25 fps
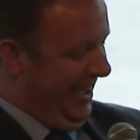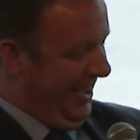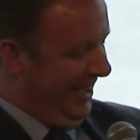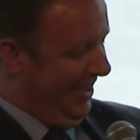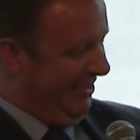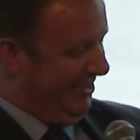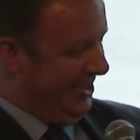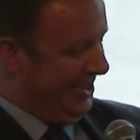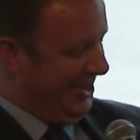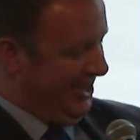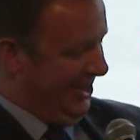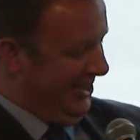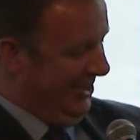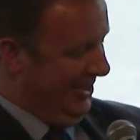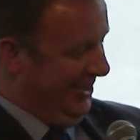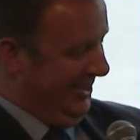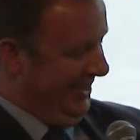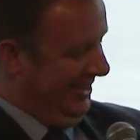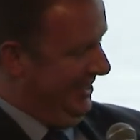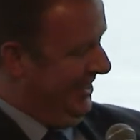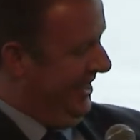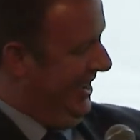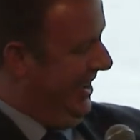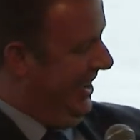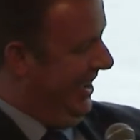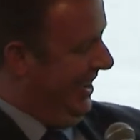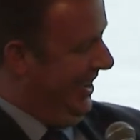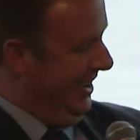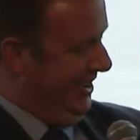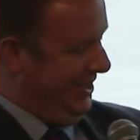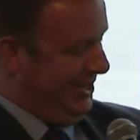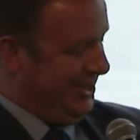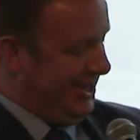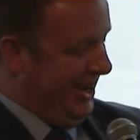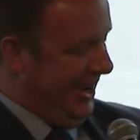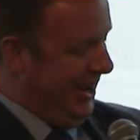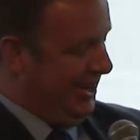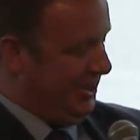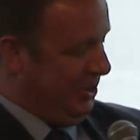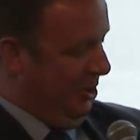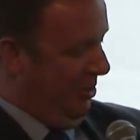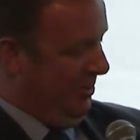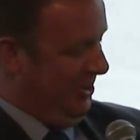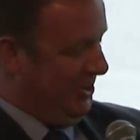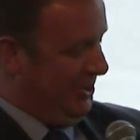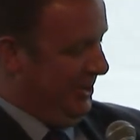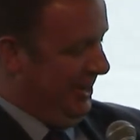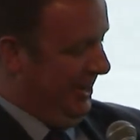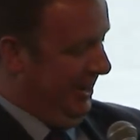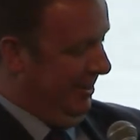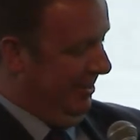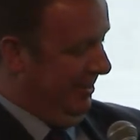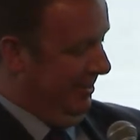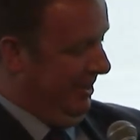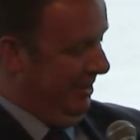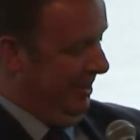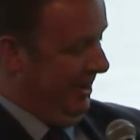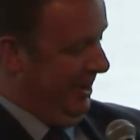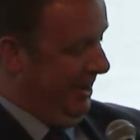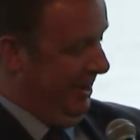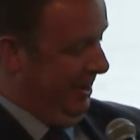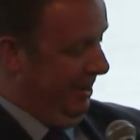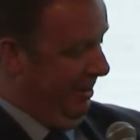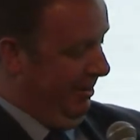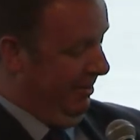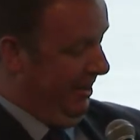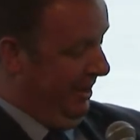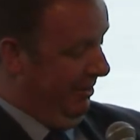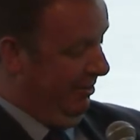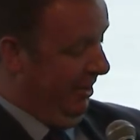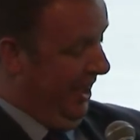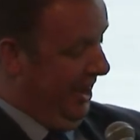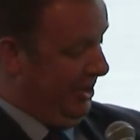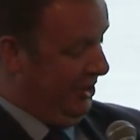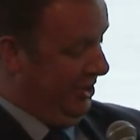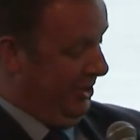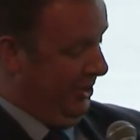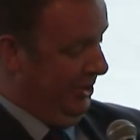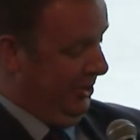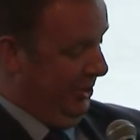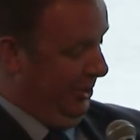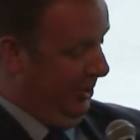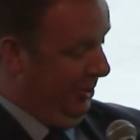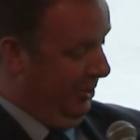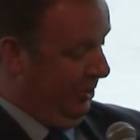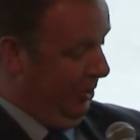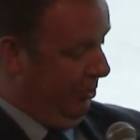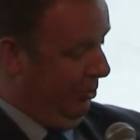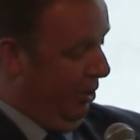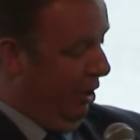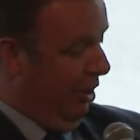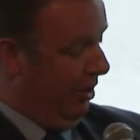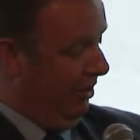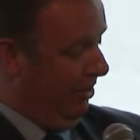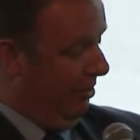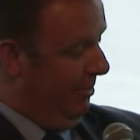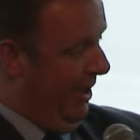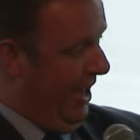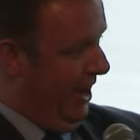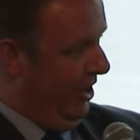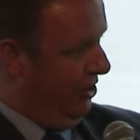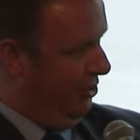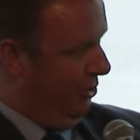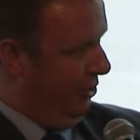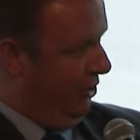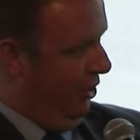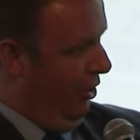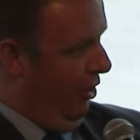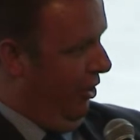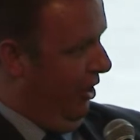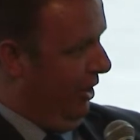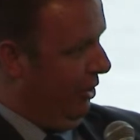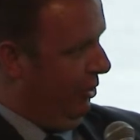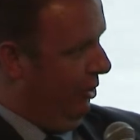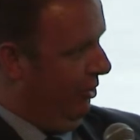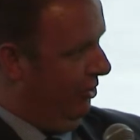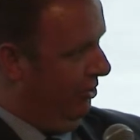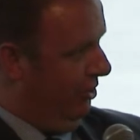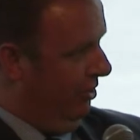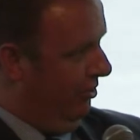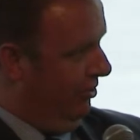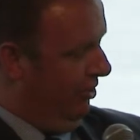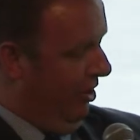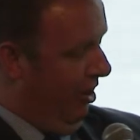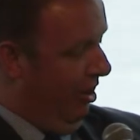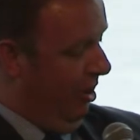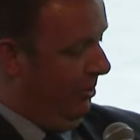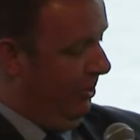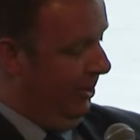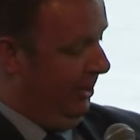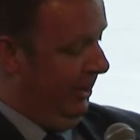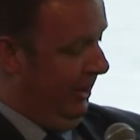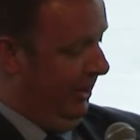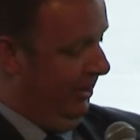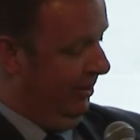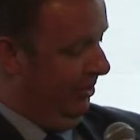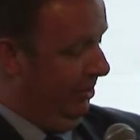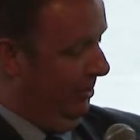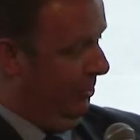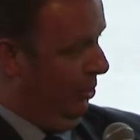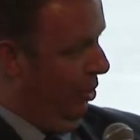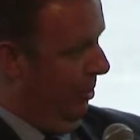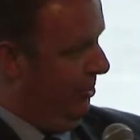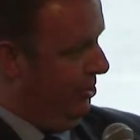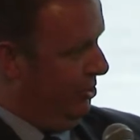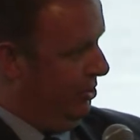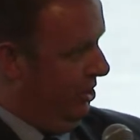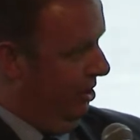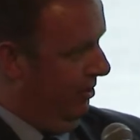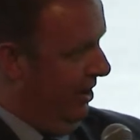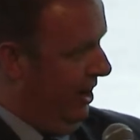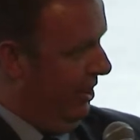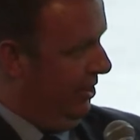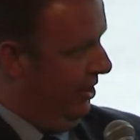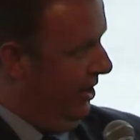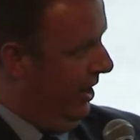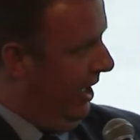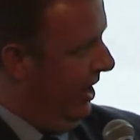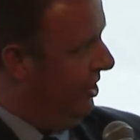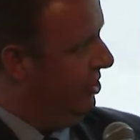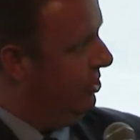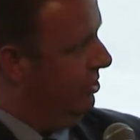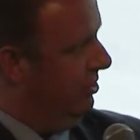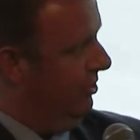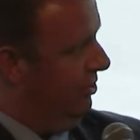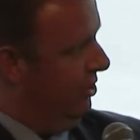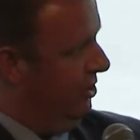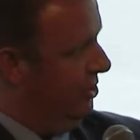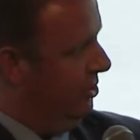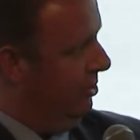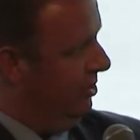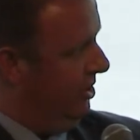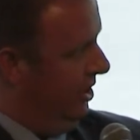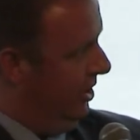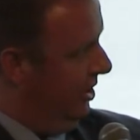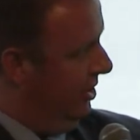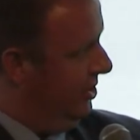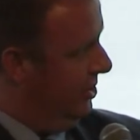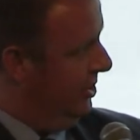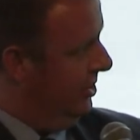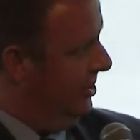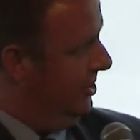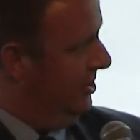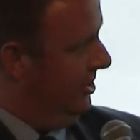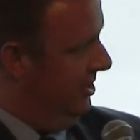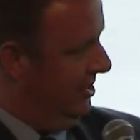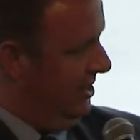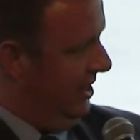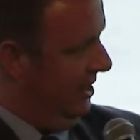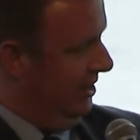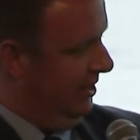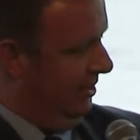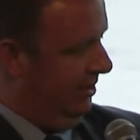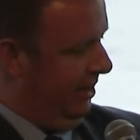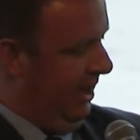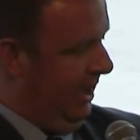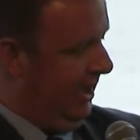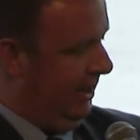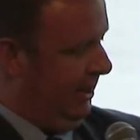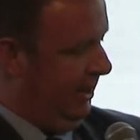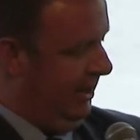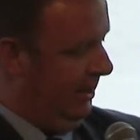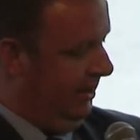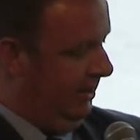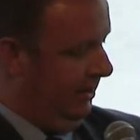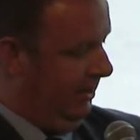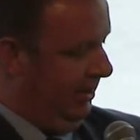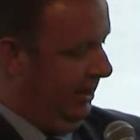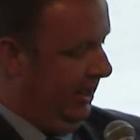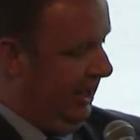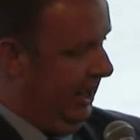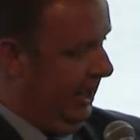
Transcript: You've just heard Charles' commentary in relation to the role of the manager in the high-cost environment, and some commentary around the nature of the due diligence that's undertaken